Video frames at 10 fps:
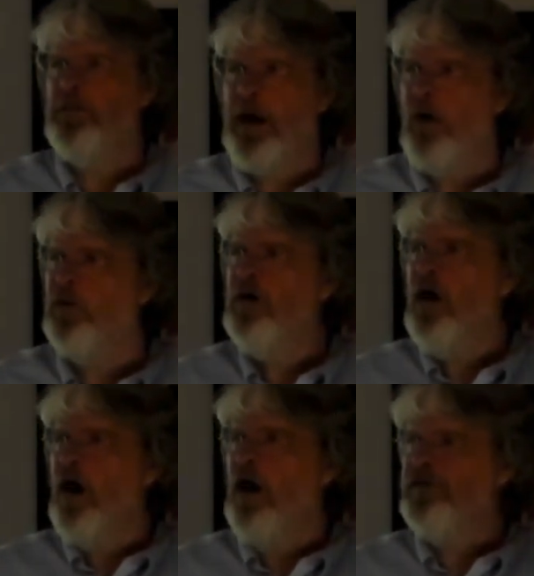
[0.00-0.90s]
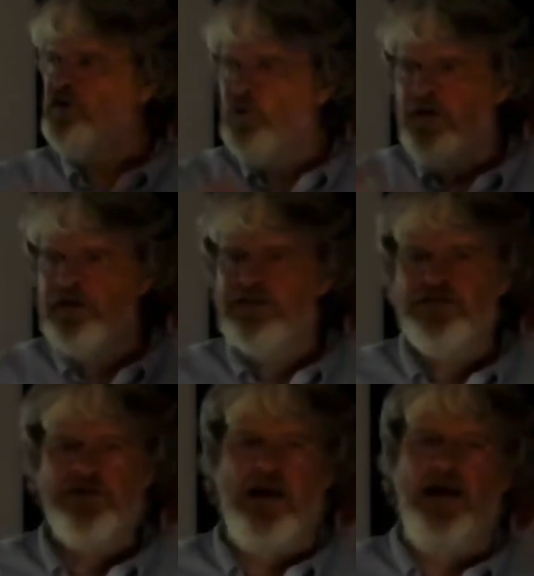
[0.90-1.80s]
be about uh,
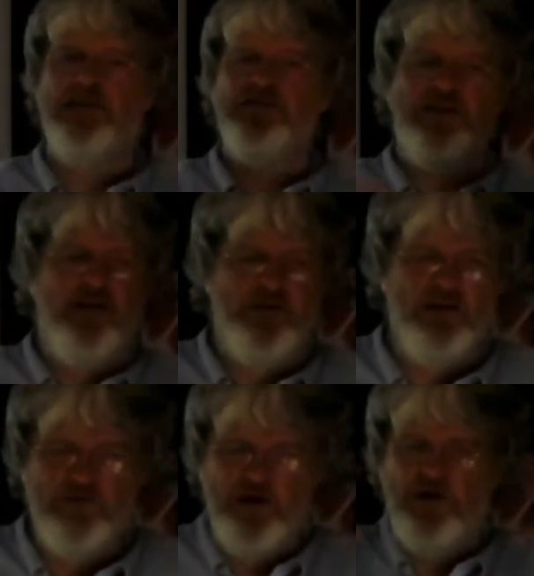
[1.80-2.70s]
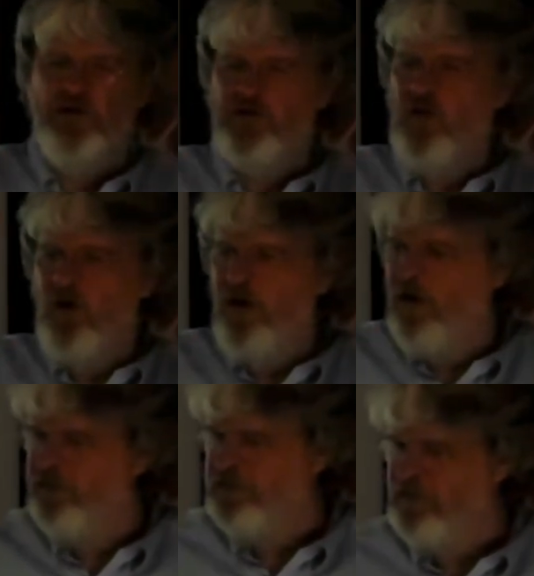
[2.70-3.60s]
units and significant figures and
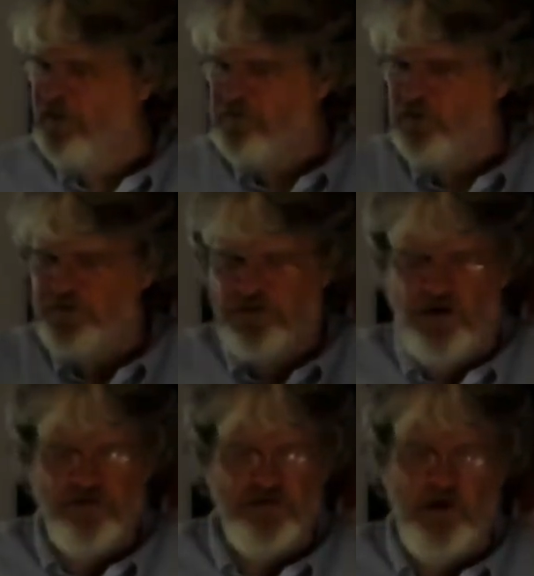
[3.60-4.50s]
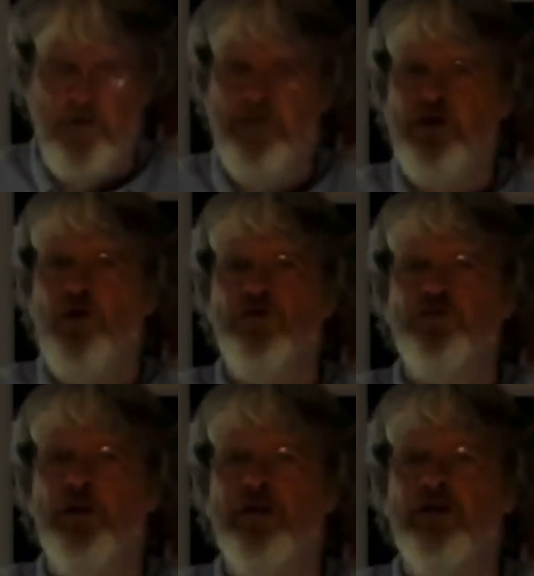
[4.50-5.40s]
all the delightful stuff um, that goes with